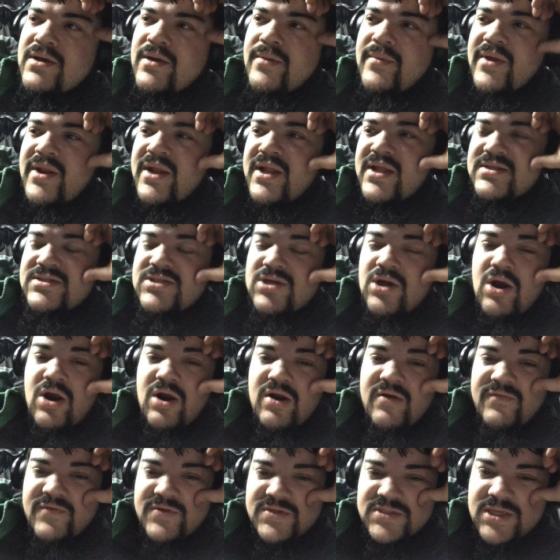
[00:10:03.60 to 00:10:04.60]
I mean, it's
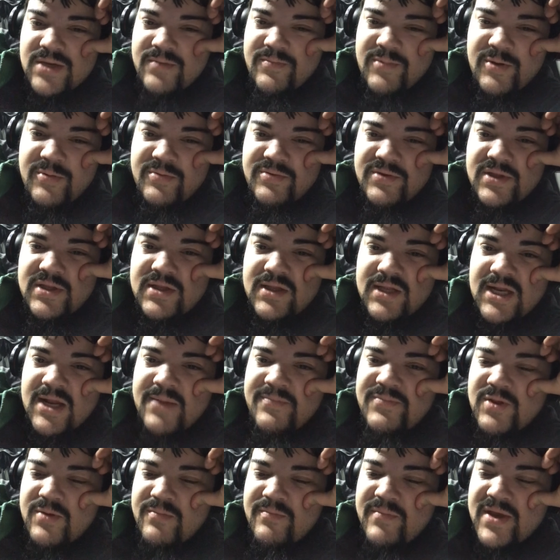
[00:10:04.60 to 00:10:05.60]
hard for some people to clean
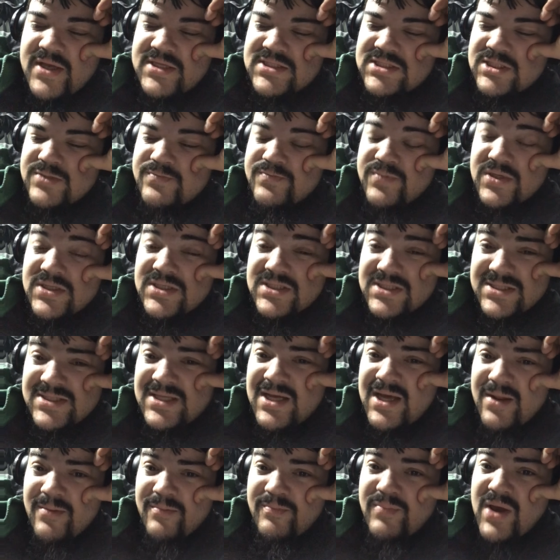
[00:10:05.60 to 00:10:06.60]
up their messes, but it's
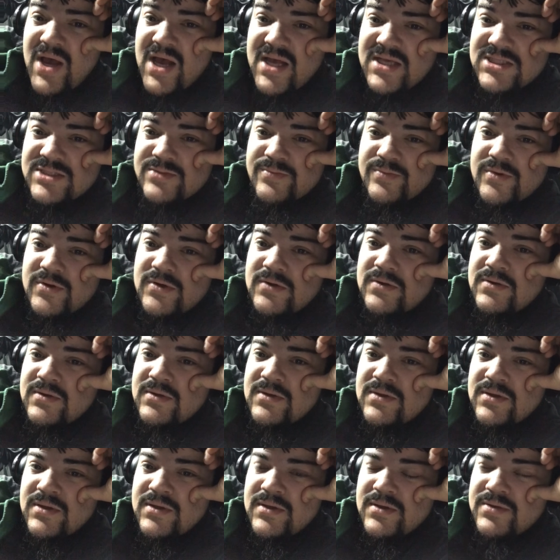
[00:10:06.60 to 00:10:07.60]
not impossible.
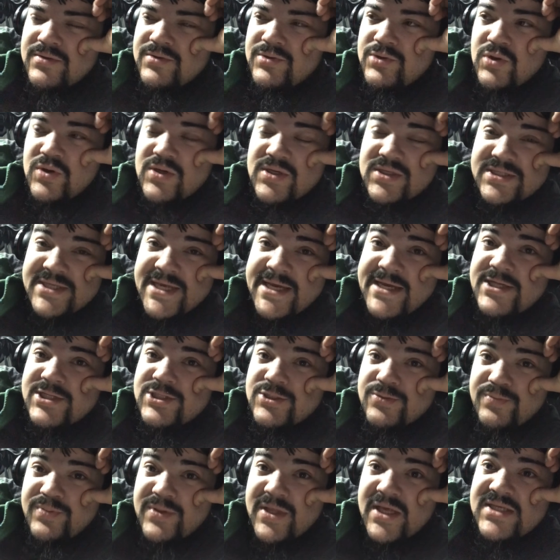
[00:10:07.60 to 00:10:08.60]
You can take it
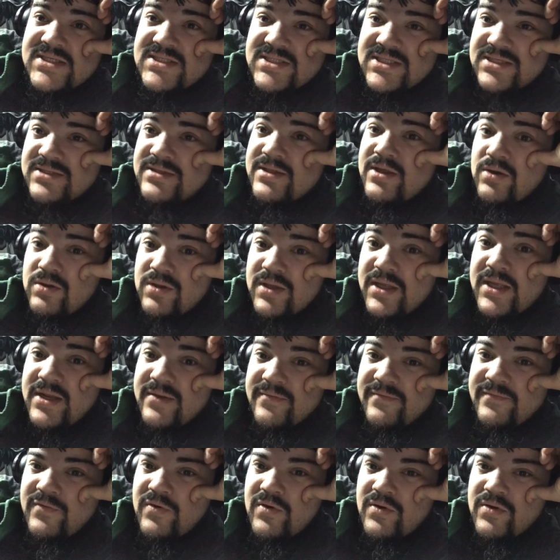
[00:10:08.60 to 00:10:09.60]
to places and they'll clean
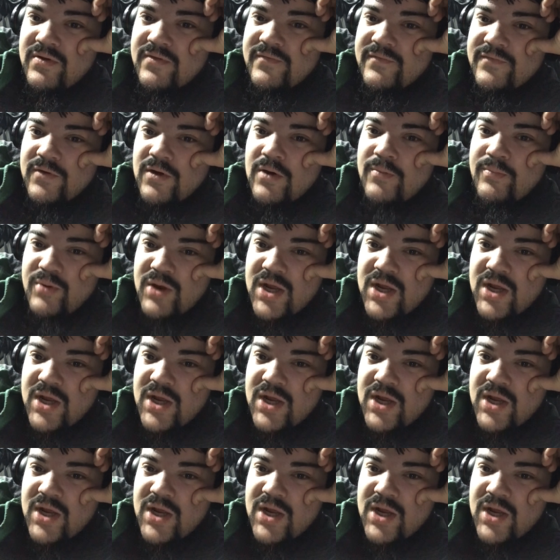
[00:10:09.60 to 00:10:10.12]
it for you for a